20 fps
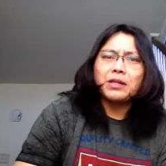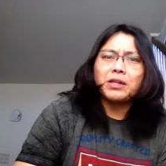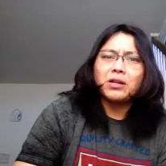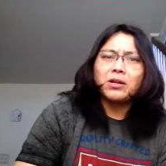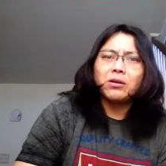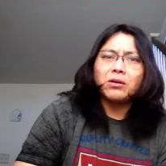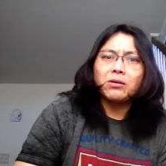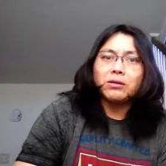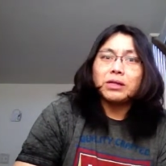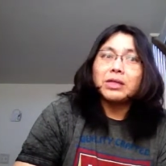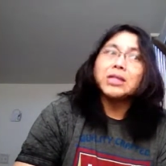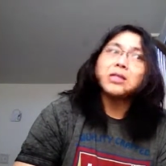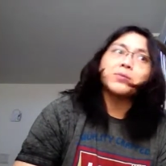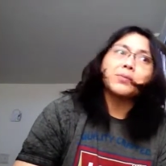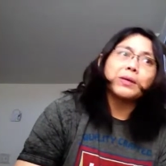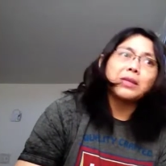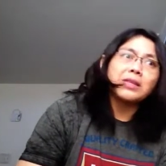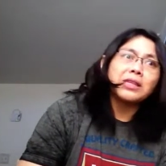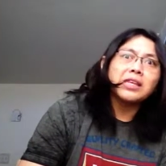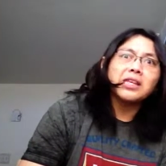you know,
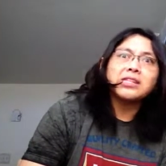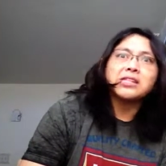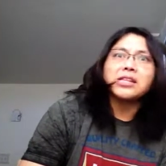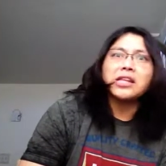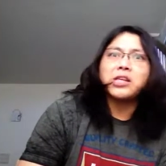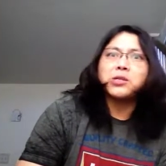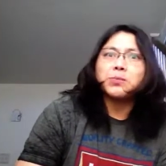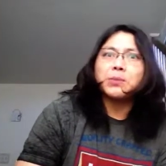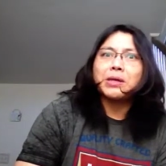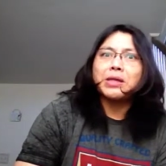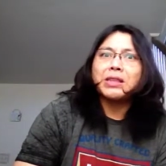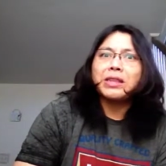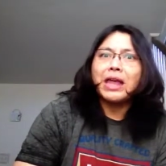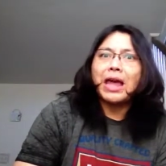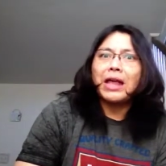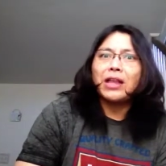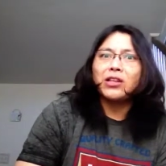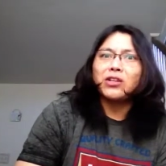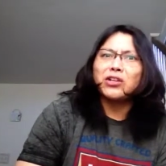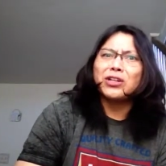lesbian this, lesbian that.